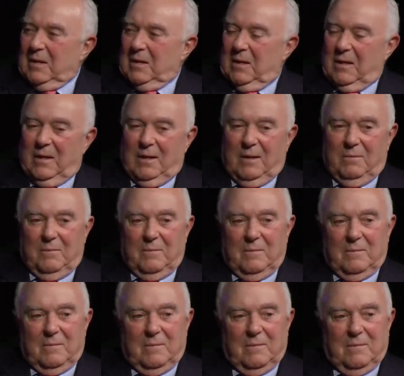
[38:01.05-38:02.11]
uh,
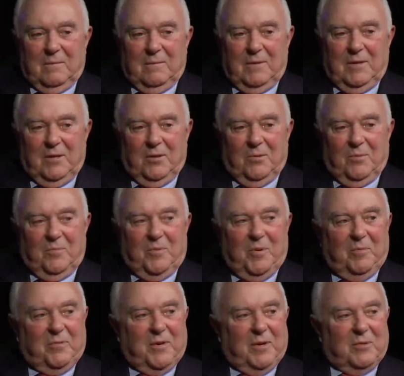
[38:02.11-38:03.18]
you know,
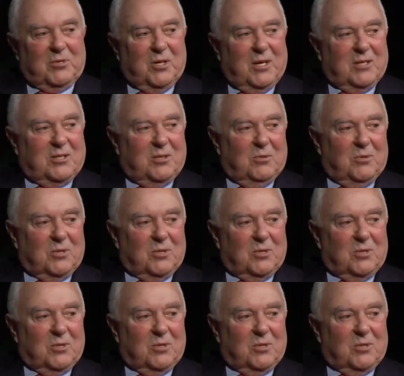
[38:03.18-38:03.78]
Johnson